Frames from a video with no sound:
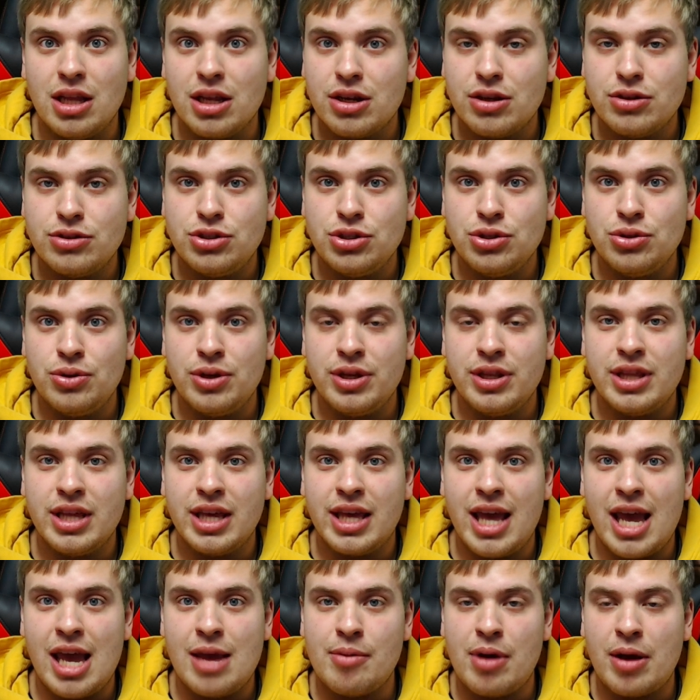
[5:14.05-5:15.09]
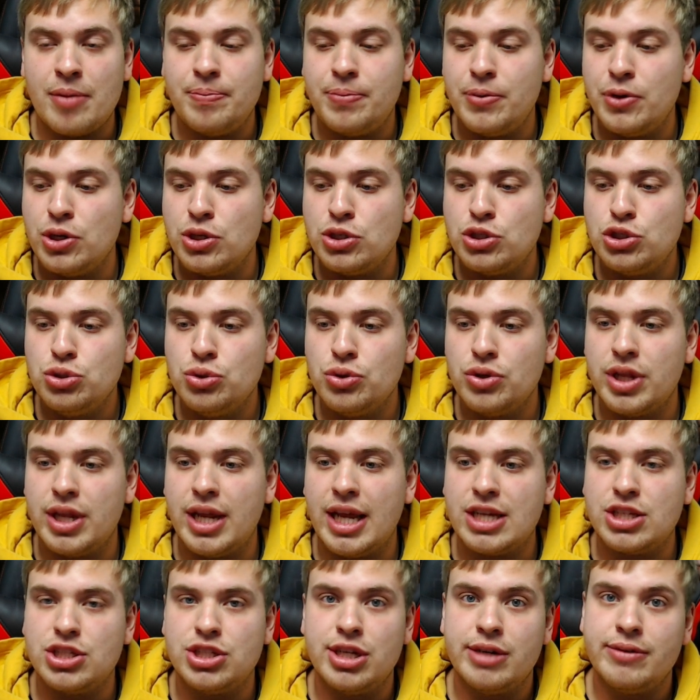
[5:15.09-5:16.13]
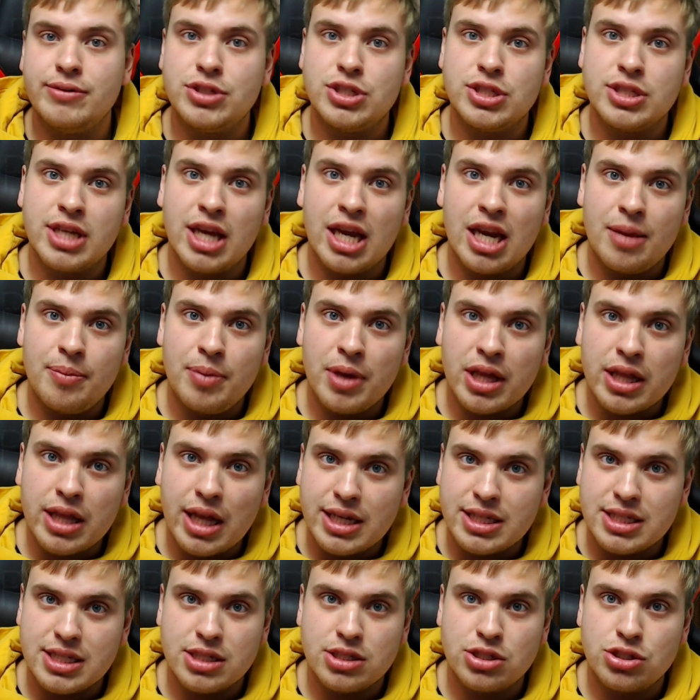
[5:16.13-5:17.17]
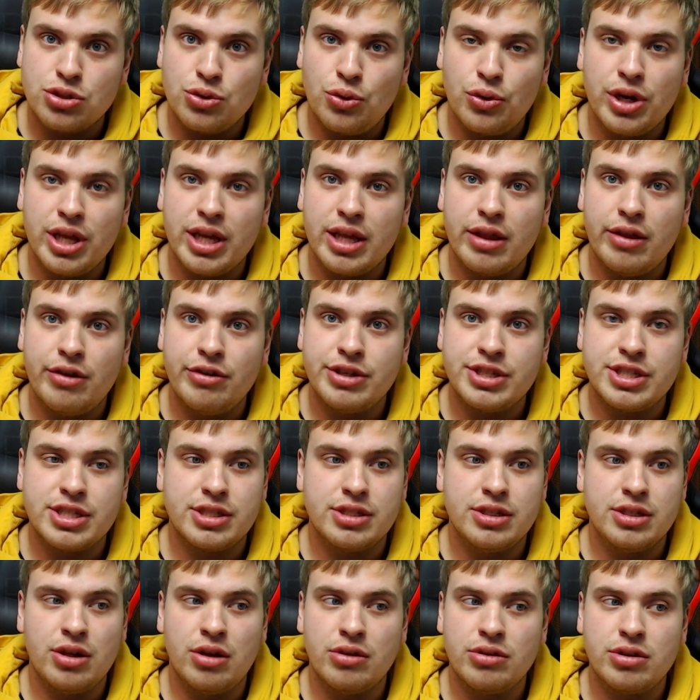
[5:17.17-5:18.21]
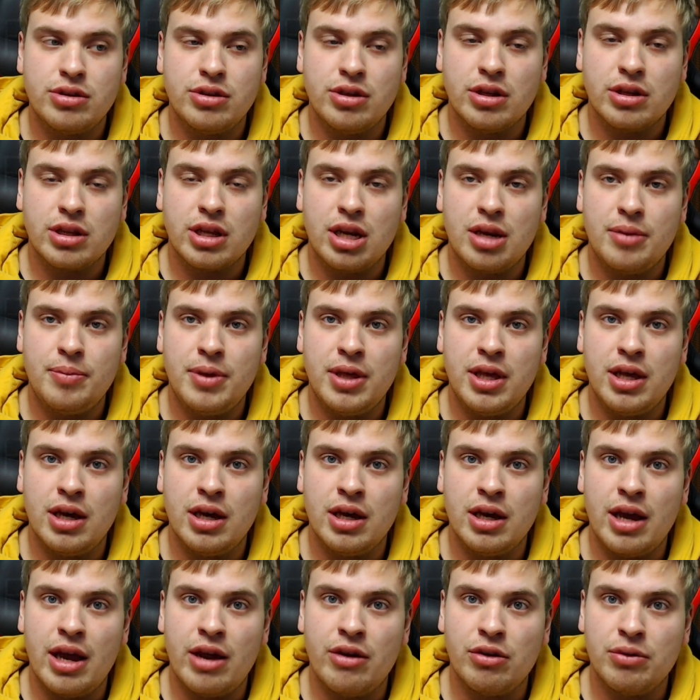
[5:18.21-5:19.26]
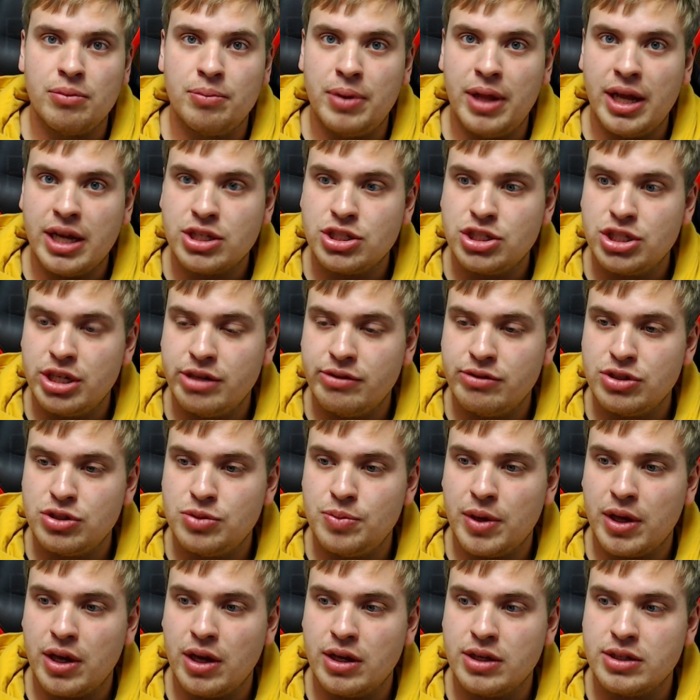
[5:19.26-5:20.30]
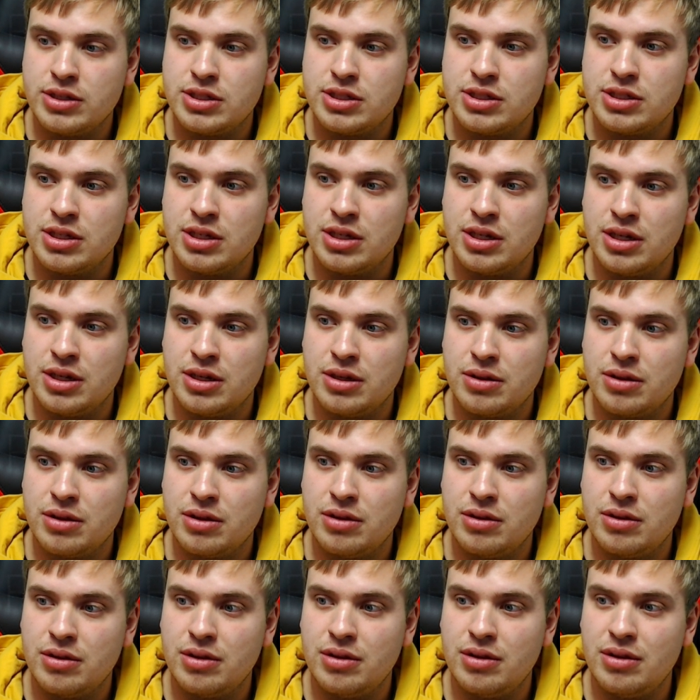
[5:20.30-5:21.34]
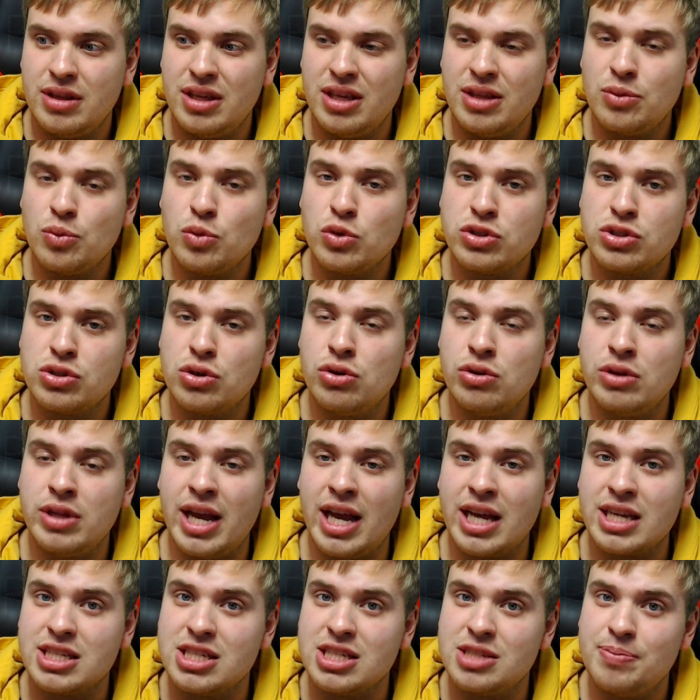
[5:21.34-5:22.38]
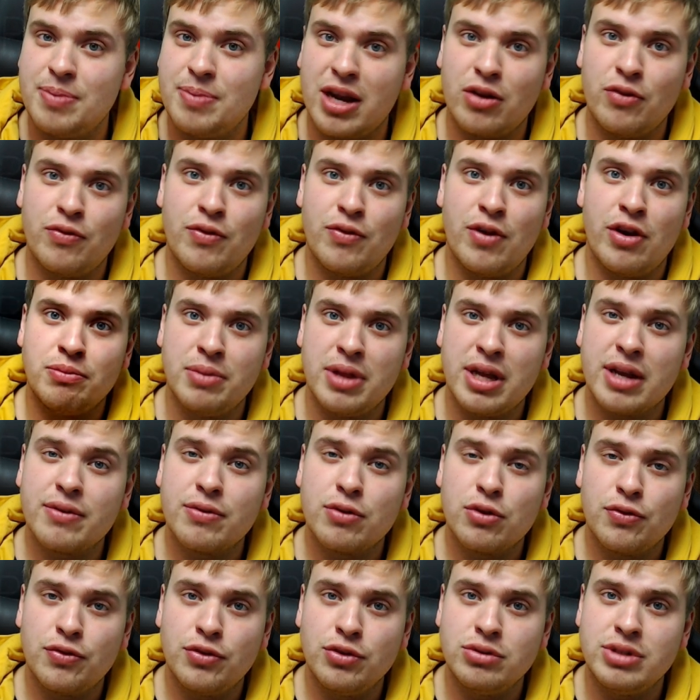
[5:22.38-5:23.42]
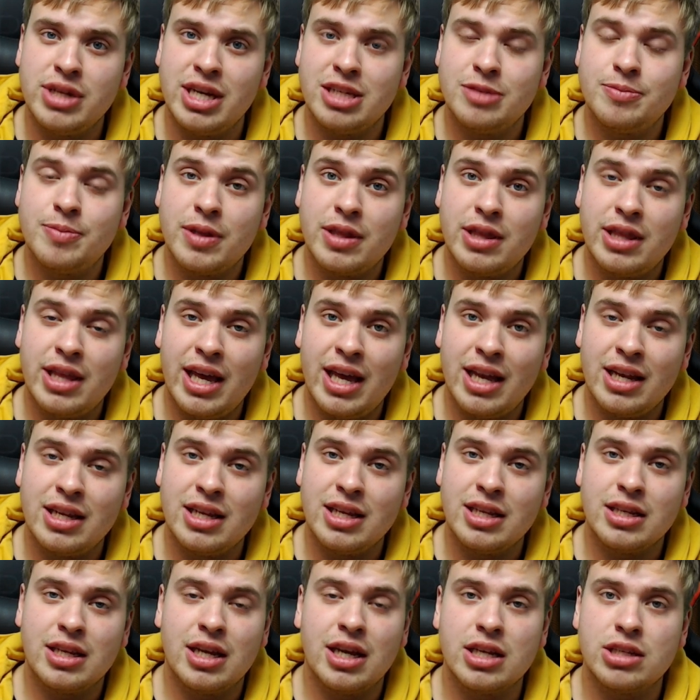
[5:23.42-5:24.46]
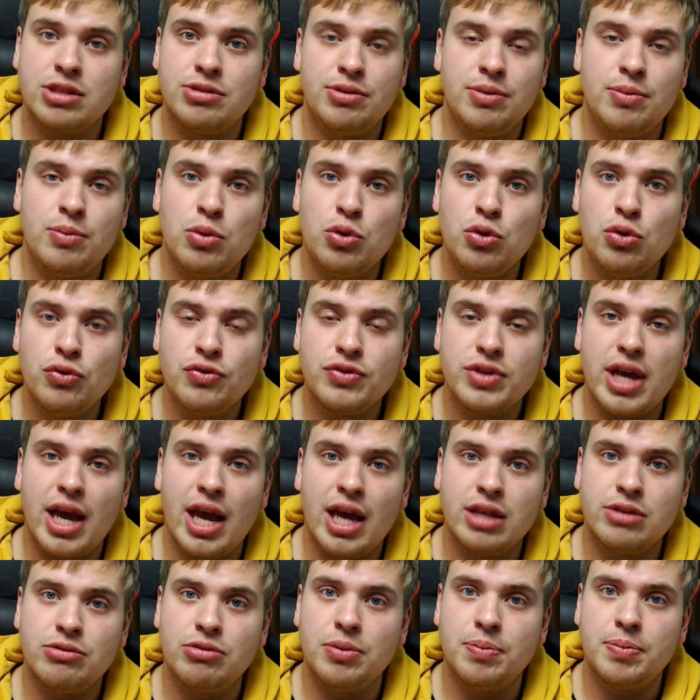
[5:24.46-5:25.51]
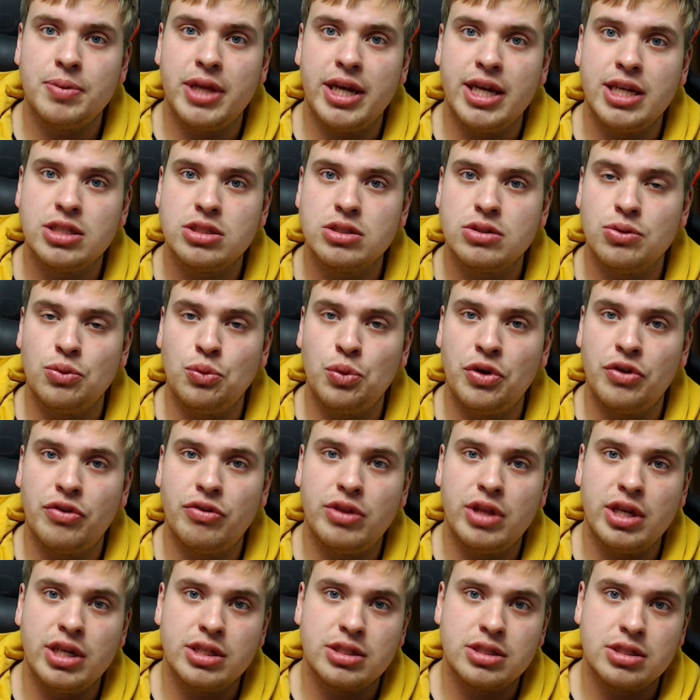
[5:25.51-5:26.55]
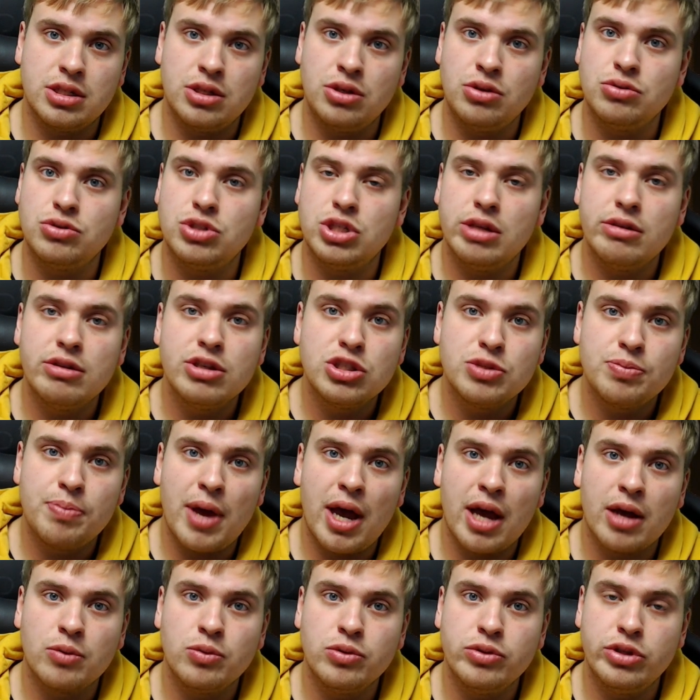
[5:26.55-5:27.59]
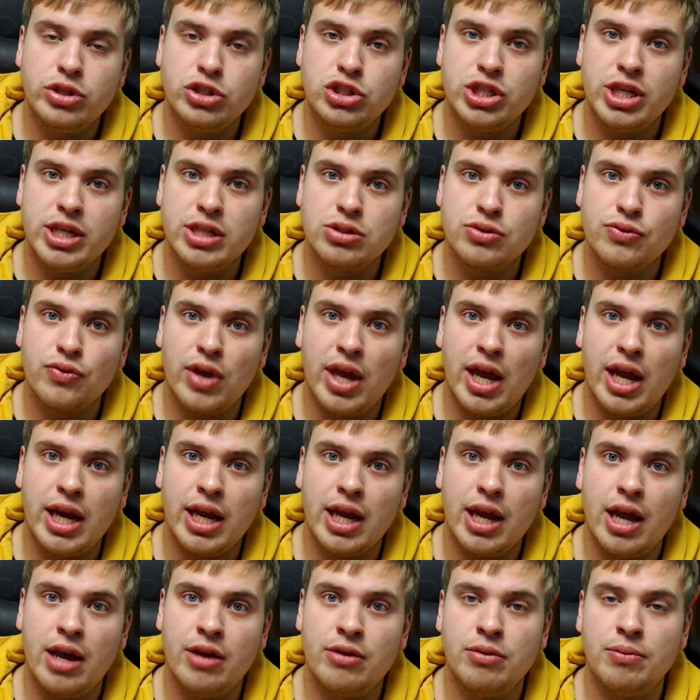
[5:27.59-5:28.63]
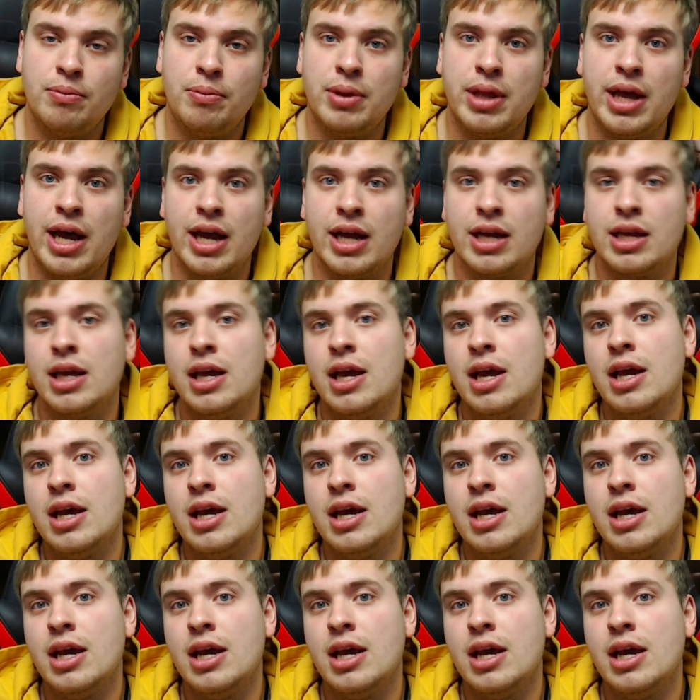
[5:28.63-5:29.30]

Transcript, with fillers: to do in the game, I'm pretty sure the next challenge is gonna be classic Sonya, there is not, not gonna be uh, Erron Black's challenge because uh, it was early access pack of Erron Black for a few days but then it got removed and replaced with this new challenge pack with the chance of getting Erron Black.